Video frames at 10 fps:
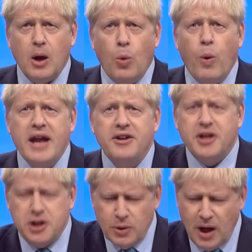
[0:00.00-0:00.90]
When did
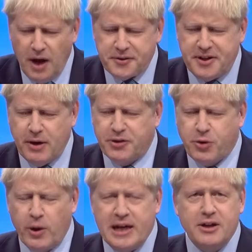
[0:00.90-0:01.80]
you last hear a
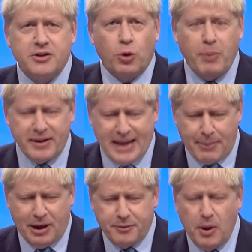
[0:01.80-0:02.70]
Tory leader talk about
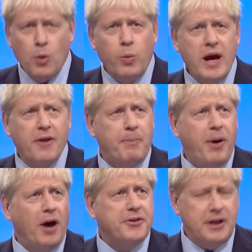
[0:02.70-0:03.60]
capitalism? We are the
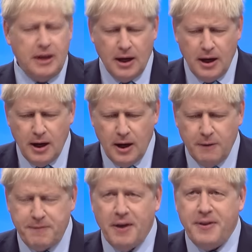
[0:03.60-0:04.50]
party
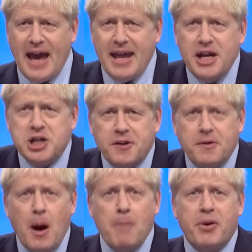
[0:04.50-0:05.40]
of the N H S
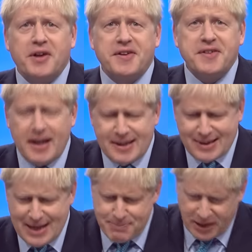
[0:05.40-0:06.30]

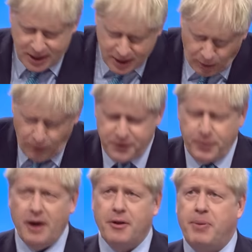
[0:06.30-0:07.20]
precisely because we
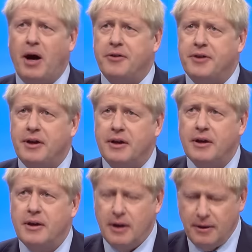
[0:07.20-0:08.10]
are the party
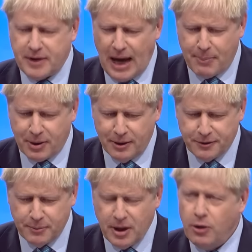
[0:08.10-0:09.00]
of
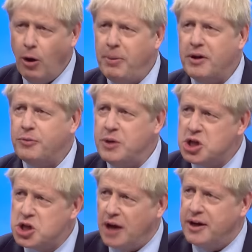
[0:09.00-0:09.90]
capitalism, not because we
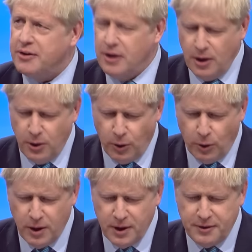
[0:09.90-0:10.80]
shun it, or
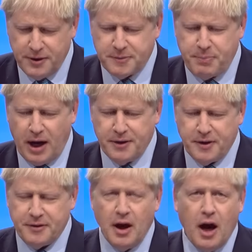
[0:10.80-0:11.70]
despise it.